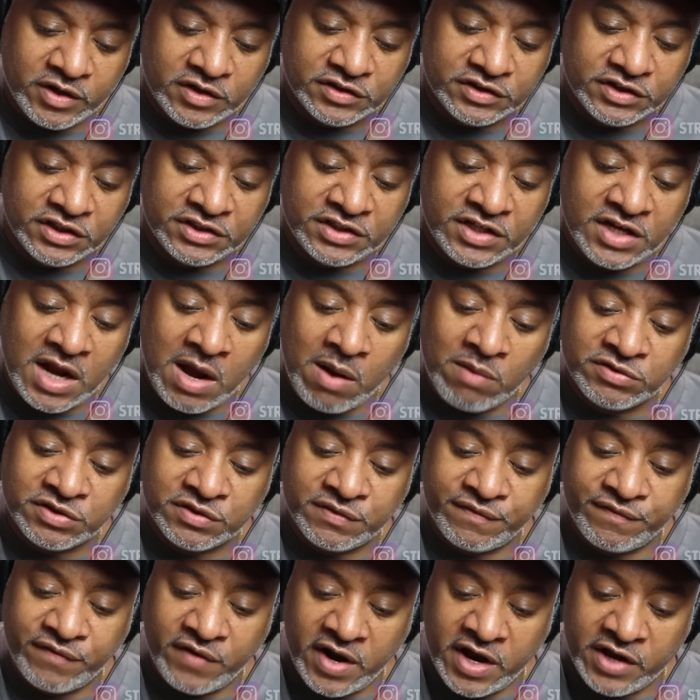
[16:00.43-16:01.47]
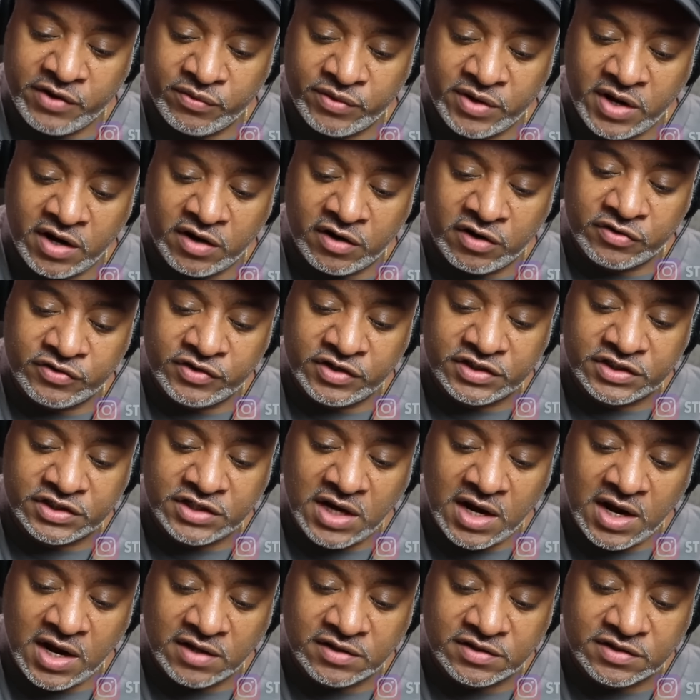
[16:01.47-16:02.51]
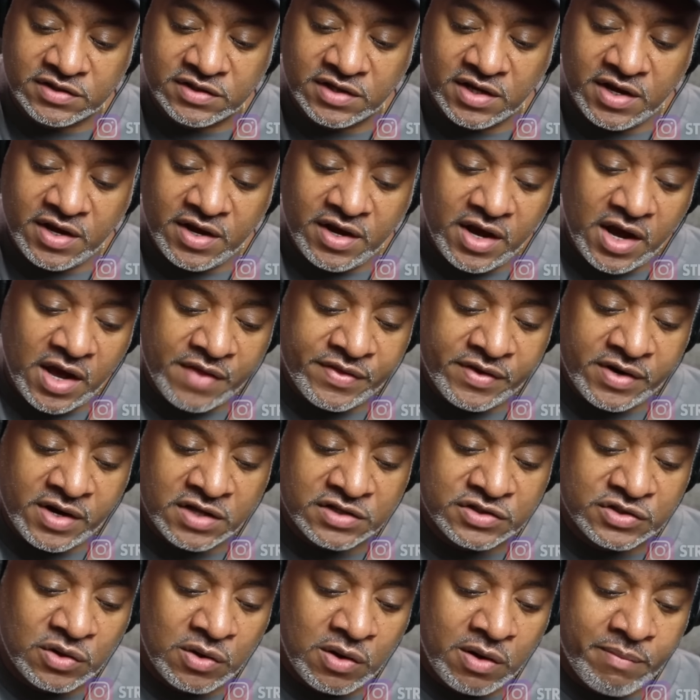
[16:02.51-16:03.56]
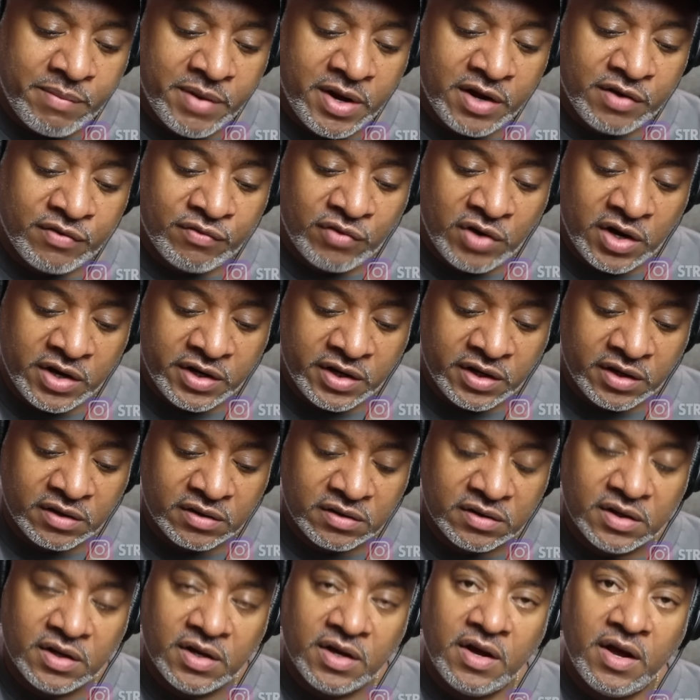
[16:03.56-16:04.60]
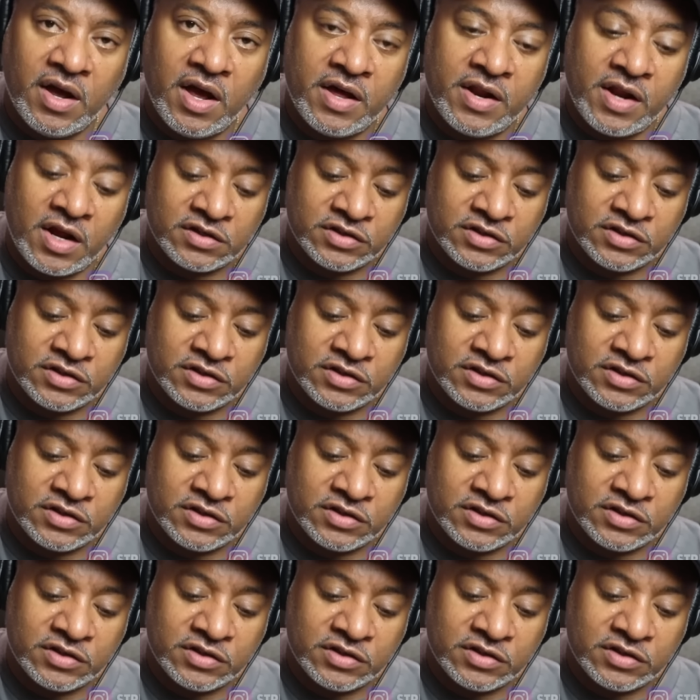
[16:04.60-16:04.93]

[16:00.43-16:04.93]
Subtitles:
She said, I was afraid when I heard the shots, and then I saw a man running, and